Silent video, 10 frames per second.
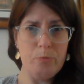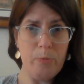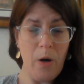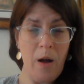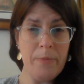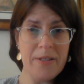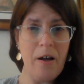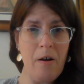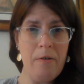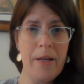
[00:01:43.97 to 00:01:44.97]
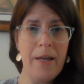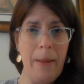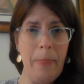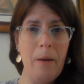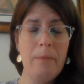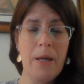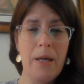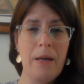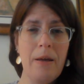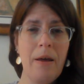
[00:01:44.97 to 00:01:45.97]
prompts already in them,
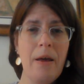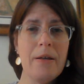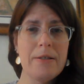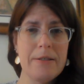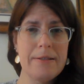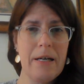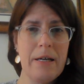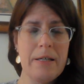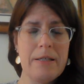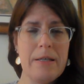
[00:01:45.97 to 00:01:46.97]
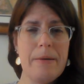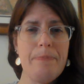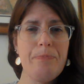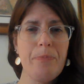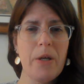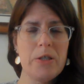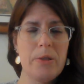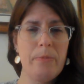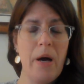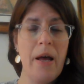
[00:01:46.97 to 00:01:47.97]
he decided
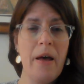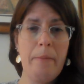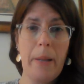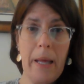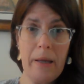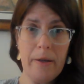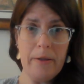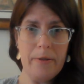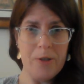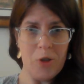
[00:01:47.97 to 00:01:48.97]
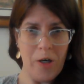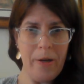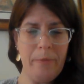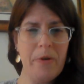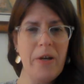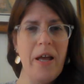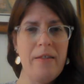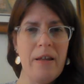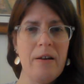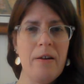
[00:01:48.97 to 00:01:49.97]
to buy a blank drawing book and
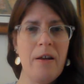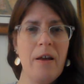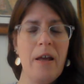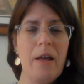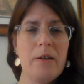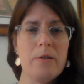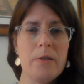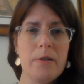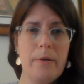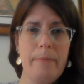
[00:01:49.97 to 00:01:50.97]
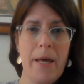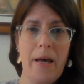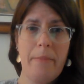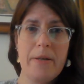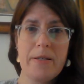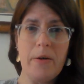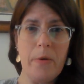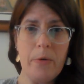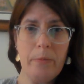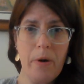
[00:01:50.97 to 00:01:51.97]
then make up his
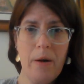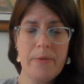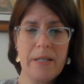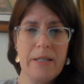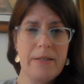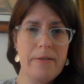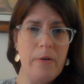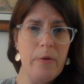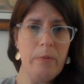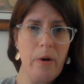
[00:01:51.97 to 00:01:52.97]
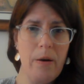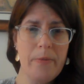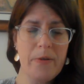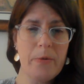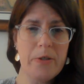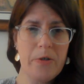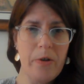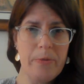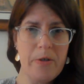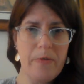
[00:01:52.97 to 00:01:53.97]
own prompts, and his own prompts were
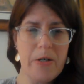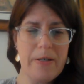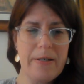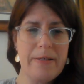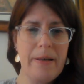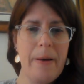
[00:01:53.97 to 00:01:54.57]
scripture verses.